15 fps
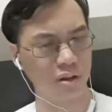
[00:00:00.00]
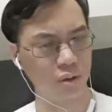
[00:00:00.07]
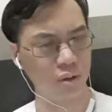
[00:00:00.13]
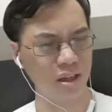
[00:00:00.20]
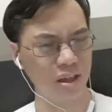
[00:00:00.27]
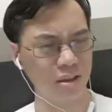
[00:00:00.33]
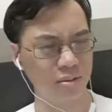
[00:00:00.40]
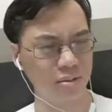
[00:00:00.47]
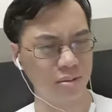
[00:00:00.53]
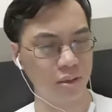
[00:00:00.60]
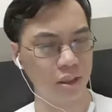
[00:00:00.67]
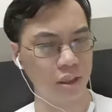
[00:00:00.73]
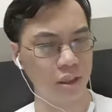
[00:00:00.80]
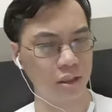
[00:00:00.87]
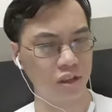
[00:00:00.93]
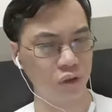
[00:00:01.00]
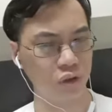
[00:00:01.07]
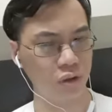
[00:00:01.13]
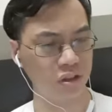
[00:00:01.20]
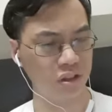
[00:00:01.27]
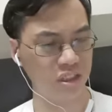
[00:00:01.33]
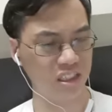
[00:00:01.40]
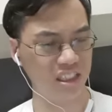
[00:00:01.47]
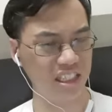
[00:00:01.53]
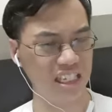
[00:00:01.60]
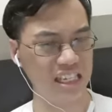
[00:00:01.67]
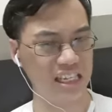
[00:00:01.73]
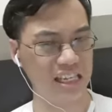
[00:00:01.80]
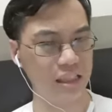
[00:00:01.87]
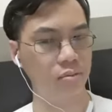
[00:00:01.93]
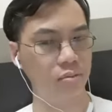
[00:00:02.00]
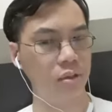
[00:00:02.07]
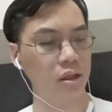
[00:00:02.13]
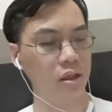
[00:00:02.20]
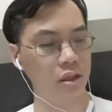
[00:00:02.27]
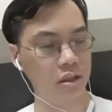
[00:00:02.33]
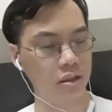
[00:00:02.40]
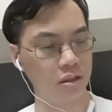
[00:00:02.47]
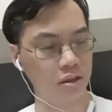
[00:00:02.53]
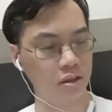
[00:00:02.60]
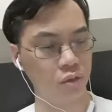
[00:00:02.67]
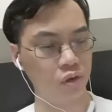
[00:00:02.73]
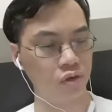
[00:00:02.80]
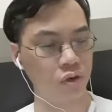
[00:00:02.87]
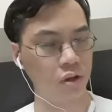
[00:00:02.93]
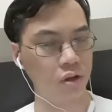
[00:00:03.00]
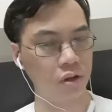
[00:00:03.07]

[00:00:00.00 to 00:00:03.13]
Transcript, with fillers: okay uh, still not seeing it but let's move on